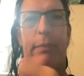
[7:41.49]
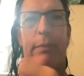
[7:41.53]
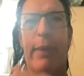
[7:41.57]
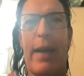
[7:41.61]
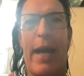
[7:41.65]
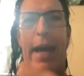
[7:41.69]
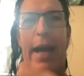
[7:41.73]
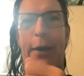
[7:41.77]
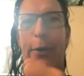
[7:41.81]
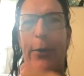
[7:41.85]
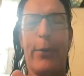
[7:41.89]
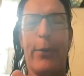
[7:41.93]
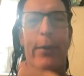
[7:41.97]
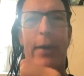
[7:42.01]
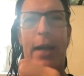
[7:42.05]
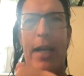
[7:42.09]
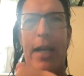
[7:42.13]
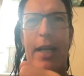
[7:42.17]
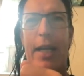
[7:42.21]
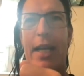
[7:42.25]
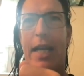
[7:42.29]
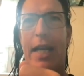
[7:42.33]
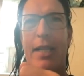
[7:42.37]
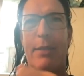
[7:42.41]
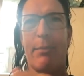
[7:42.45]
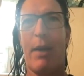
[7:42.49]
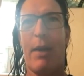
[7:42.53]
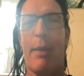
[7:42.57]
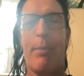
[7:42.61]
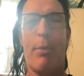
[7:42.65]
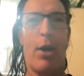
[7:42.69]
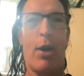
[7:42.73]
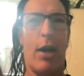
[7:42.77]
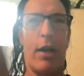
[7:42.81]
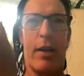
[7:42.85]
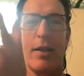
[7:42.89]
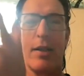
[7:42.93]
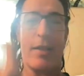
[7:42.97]
paddle ready as my
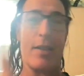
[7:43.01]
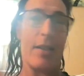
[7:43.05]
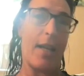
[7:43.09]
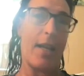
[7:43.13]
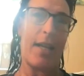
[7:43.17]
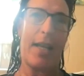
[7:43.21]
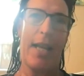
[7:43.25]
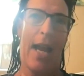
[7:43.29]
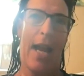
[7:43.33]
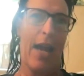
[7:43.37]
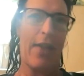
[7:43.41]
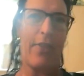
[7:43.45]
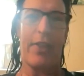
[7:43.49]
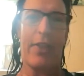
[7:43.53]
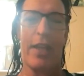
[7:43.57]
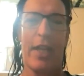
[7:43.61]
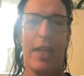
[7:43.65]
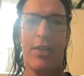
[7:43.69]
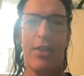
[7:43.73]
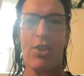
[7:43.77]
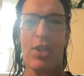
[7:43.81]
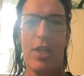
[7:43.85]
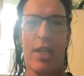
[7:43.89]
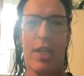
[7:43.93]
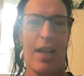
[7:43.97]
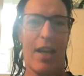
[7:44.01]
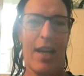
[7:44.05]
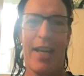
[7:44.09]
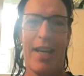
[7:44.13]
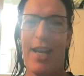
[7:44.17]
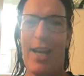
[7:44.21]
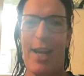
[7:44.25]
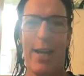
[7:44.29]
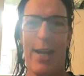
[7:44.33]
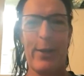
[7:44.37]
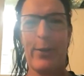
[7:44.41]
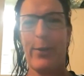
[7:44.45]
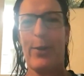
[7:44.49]
partner's like at the kitchen line.
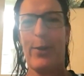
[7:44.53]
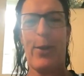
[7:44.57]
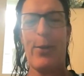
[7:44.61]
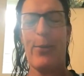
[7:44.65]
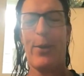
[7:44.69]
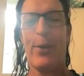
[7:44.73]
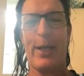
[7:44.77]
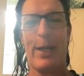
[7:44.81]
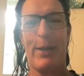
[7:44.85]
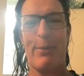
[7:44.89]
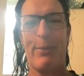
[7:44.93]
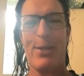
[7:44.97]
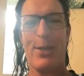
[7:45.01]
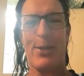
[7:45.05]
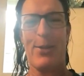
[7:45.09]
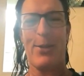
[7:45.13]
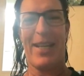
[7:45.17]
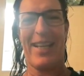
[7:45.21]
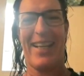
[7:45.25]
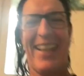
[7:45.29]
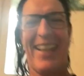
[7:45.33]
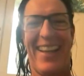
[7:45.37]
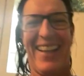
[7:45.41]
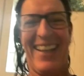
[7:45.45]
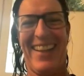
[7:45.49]
I don't know what I'm doing.